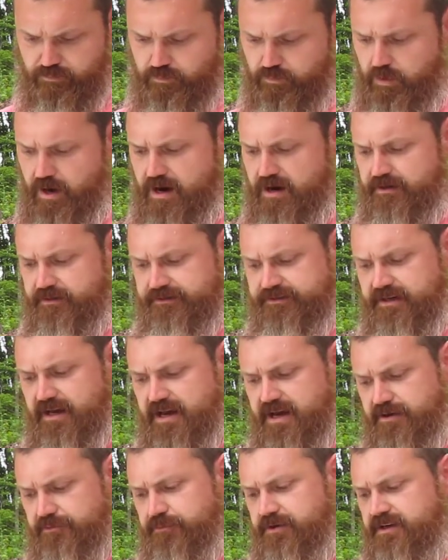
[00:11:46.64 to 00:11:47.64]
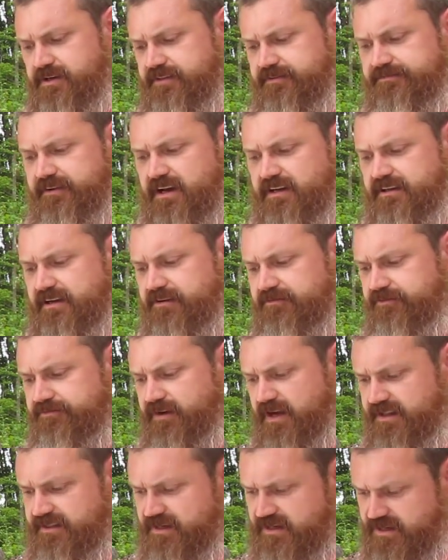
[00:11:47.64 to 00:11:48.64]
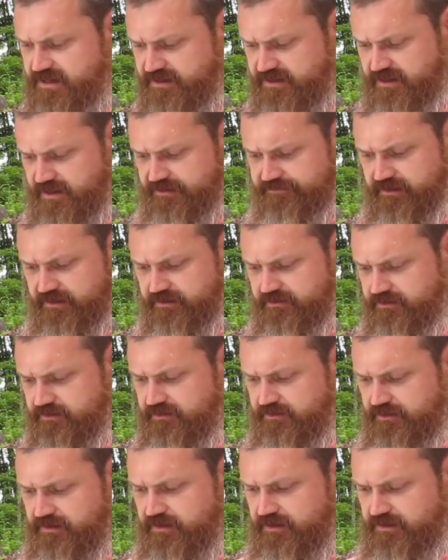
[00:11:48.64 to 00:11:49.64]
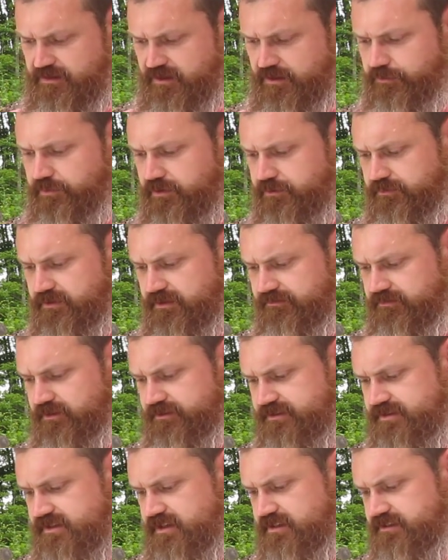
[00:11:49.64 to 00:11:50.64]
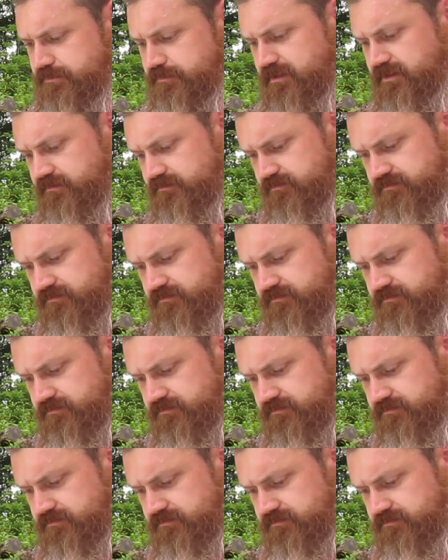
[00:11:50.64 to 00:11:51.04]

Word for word: wire to tie it with if I can ever find the end of it. I will whenever it sticks me.